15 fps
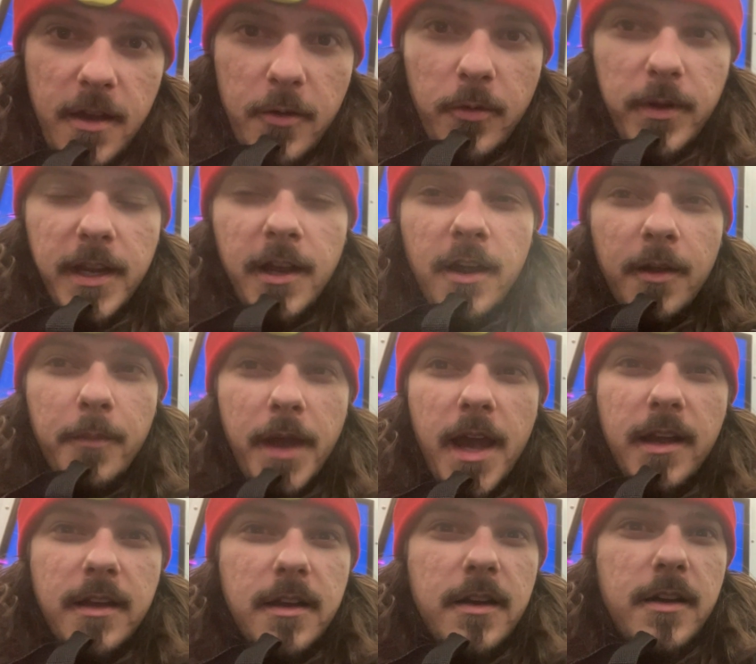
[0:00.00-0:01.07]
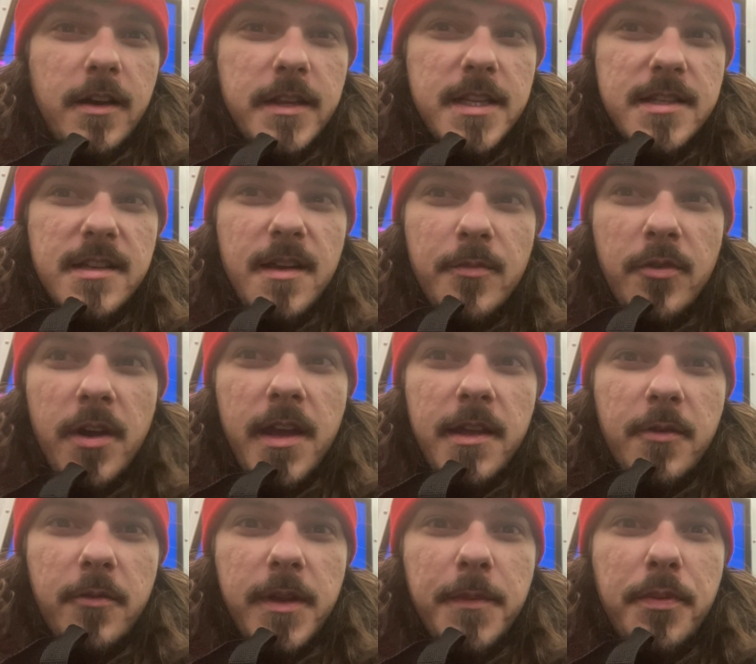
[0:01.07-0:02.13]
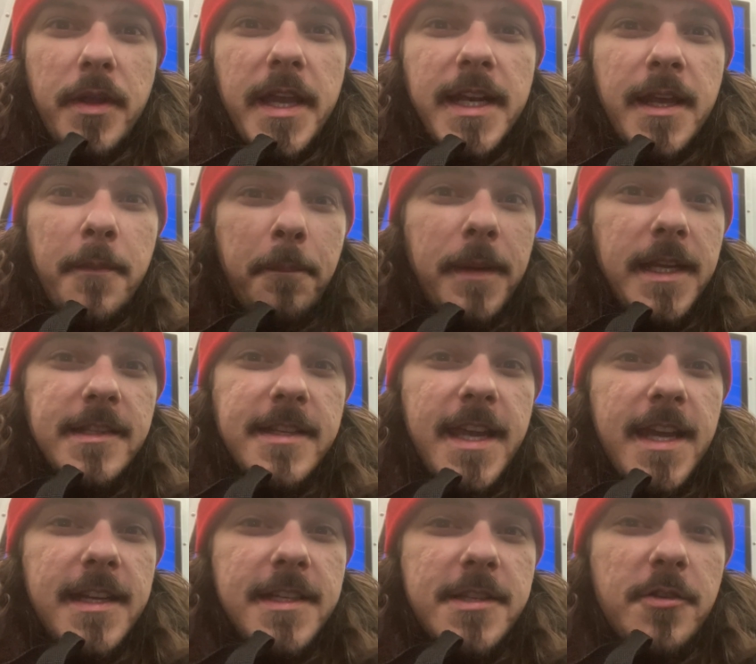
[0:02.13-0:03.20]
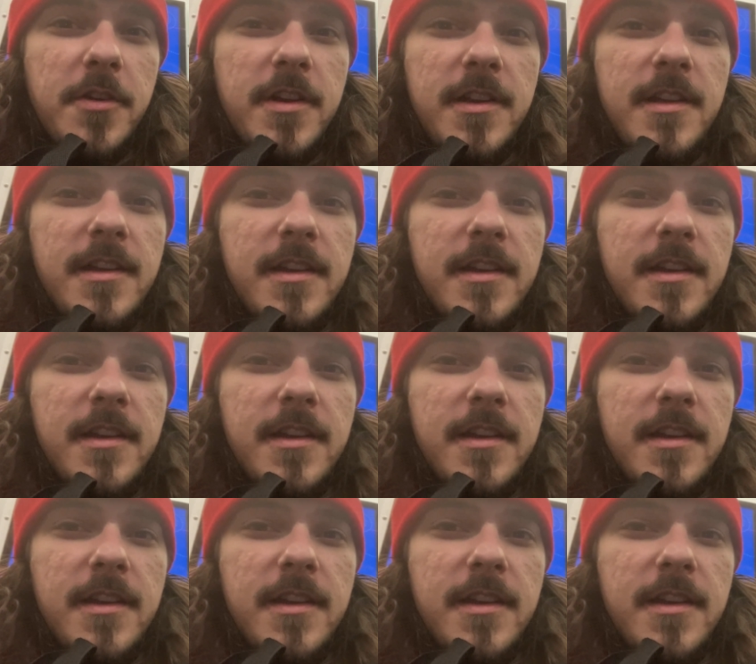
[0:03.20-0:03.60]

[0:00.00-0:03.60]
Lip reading: We are back on the subway. We played at Pete's Candy Store.